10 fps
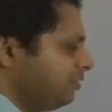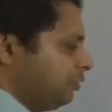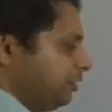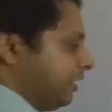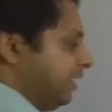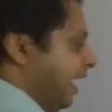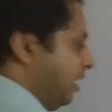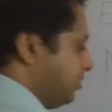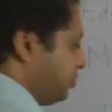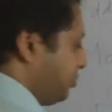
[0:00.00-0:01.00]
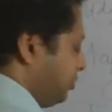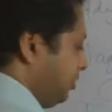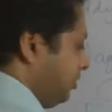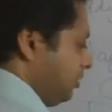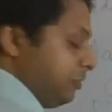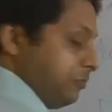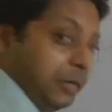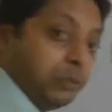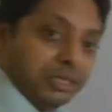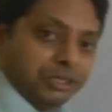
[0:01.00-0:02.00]
in the gigahertz
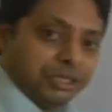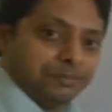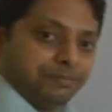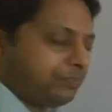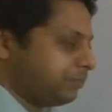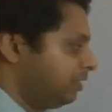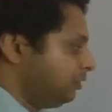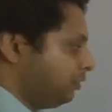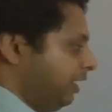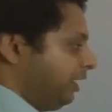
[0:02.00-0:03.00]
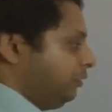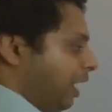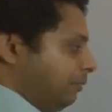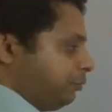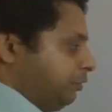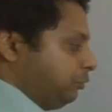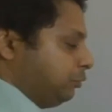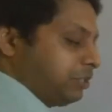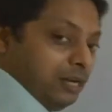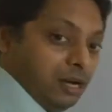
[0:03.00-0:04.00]
frequency, So there you have to
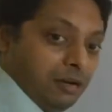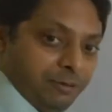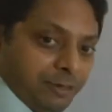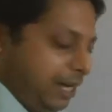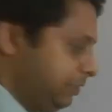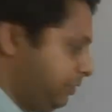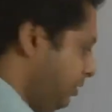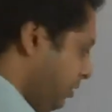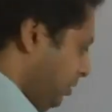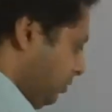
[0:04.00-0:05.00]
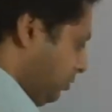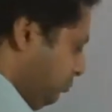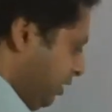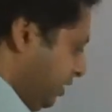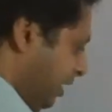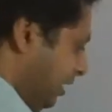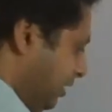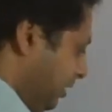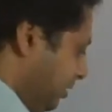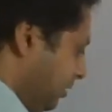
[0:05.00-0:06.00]
use ferrites. So
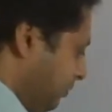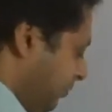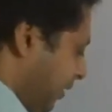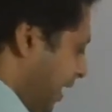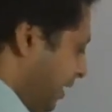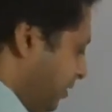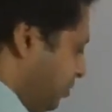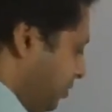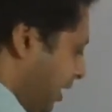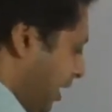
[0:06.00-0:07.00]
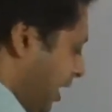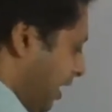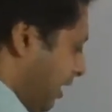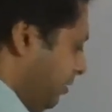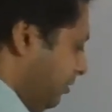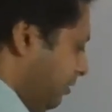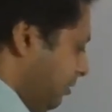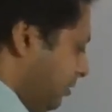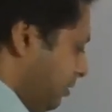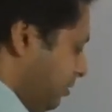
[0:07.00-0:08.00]
basically, the ferrites are,
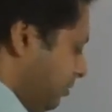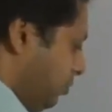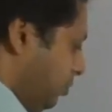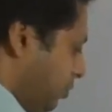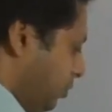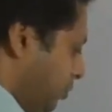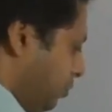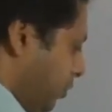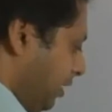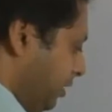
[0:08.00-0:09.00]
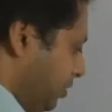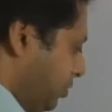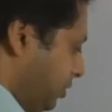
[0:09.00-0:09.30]
so one is